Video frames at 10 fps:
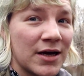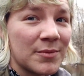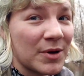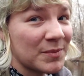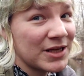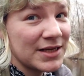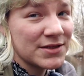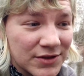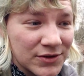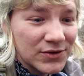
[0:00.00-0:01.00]
my plants
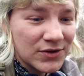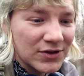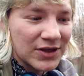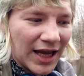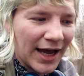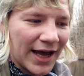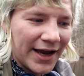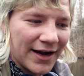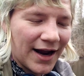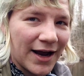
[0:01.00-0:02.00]
to look
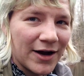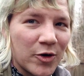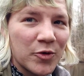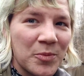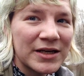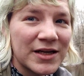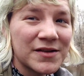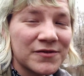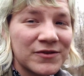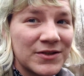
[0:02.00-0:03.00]
at how
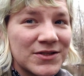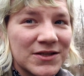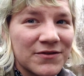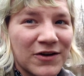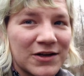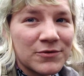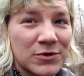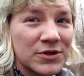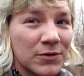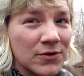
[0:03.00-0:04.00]
magnetic fields affect
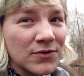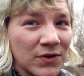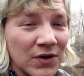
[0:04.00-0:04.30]
root growth.